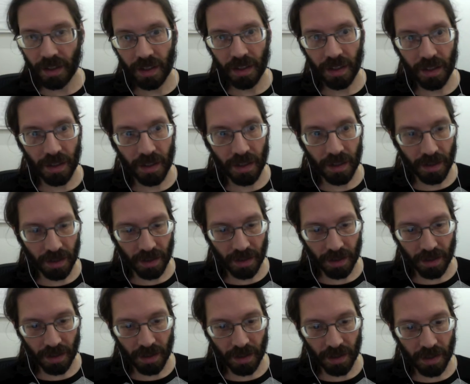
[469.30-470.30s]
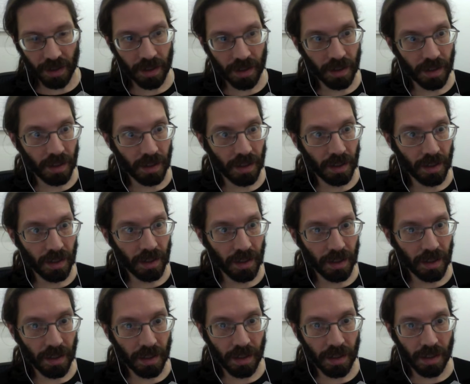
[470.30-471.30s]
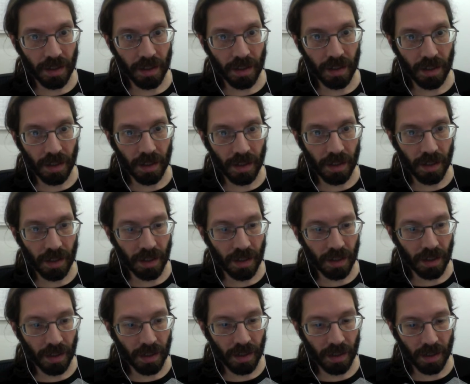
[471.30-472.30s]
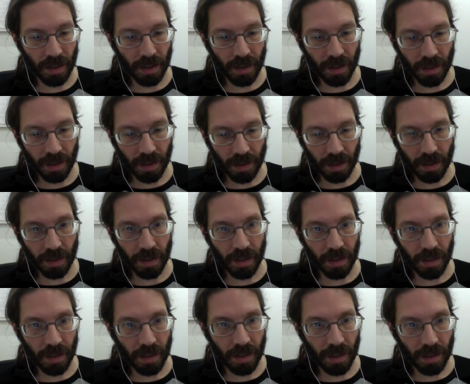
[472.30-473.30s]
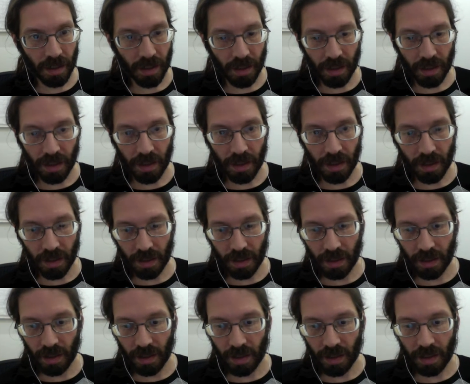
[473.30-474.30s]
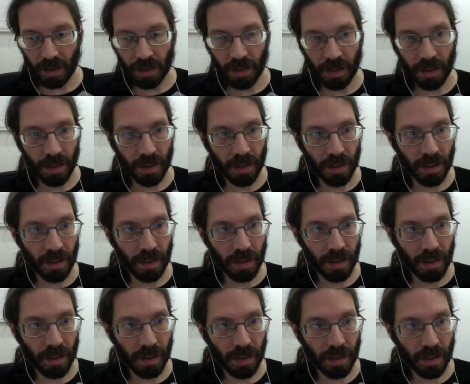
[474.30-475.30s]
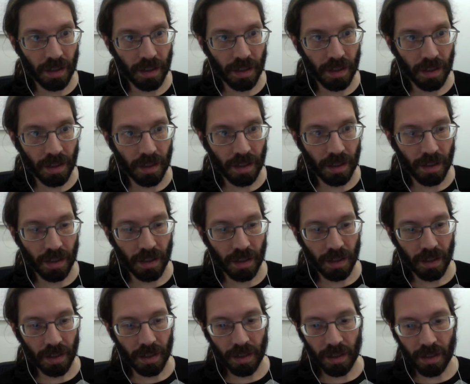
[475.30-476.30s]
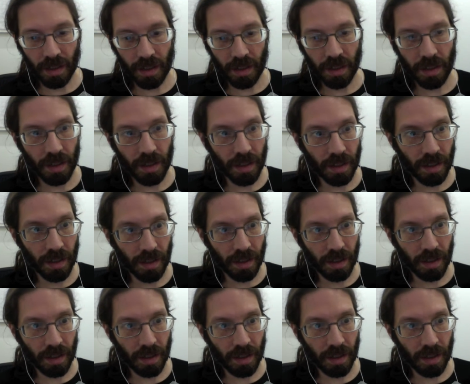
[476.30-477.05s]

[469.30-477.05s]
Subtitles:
No one is speaking in this clip.